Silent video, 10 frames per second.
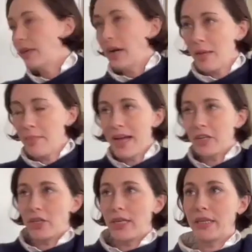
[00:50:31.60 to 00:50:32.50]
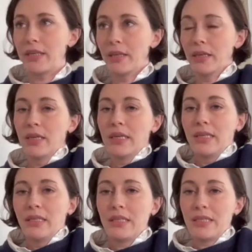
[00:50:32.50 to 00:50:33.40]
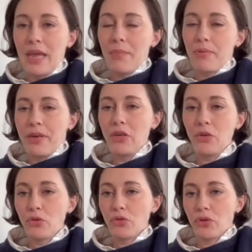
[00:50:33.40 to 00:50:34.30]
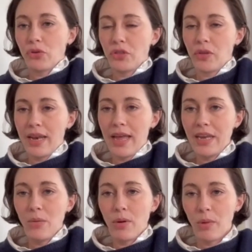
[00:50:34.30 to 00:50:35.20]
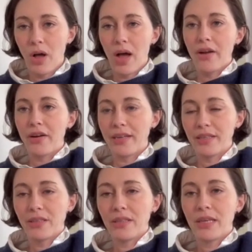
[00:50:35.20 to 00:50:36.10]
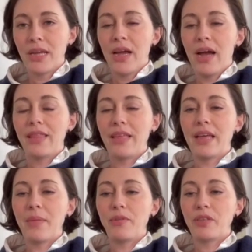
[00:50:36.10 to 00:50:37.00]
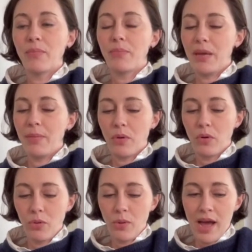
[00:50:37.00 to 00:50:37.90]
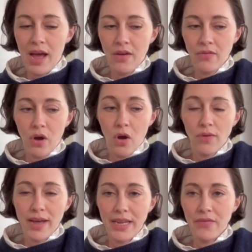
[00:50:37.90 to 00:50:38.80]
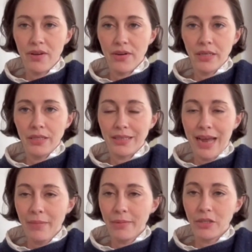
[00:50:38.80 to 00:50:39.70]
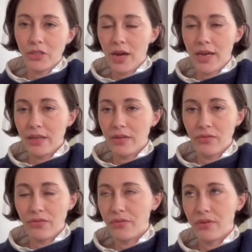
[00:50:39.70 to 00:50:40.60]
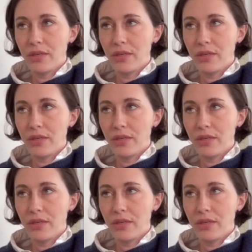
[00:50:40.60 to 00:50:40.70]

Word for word: I imagine, stay pretty neutral so that anyone will hire us. I think that some people who have already a very established kind of